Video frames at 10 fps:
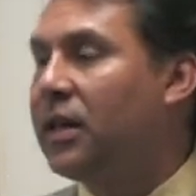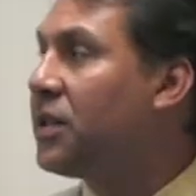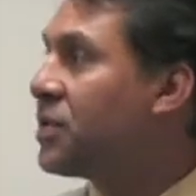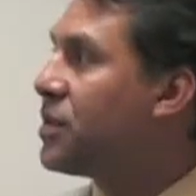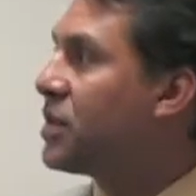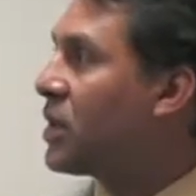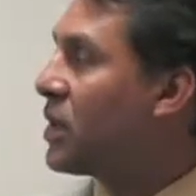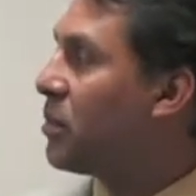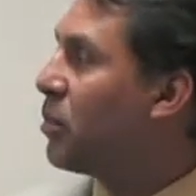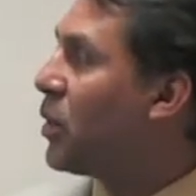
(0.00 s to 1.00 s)
This is
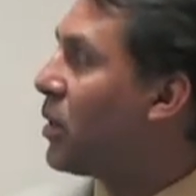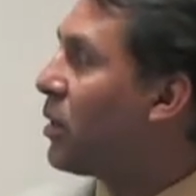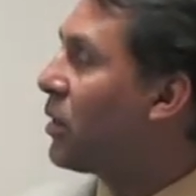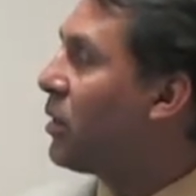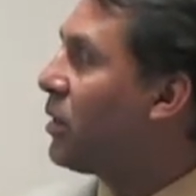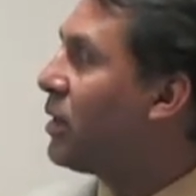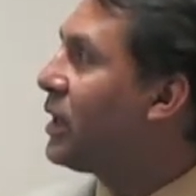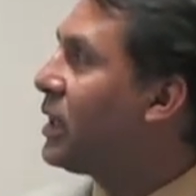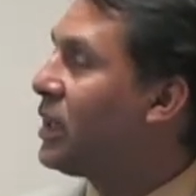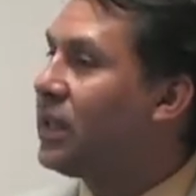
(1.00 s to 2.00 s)
uh, per
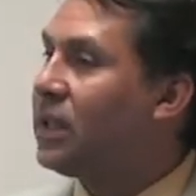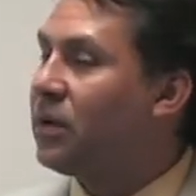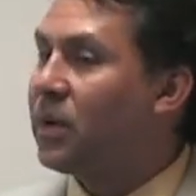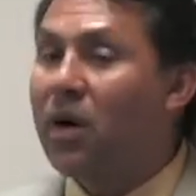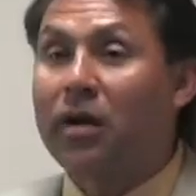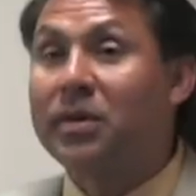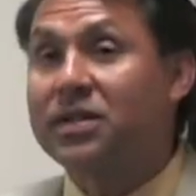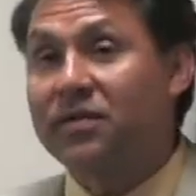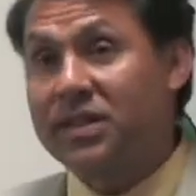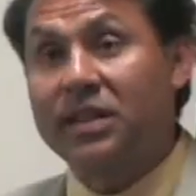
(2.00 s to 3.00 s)
the
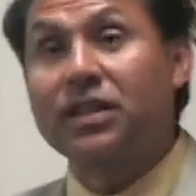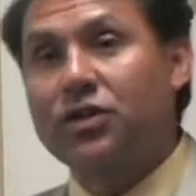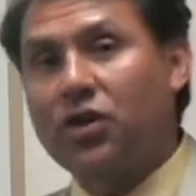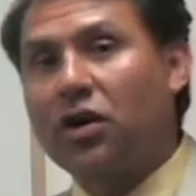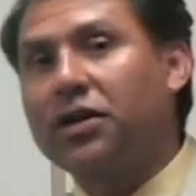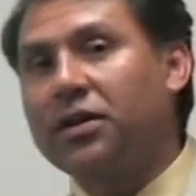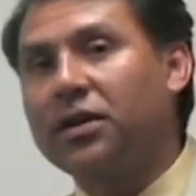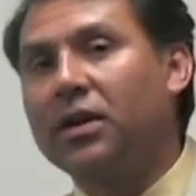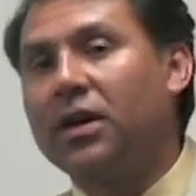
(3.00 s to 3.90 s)
requirements of the city's charter.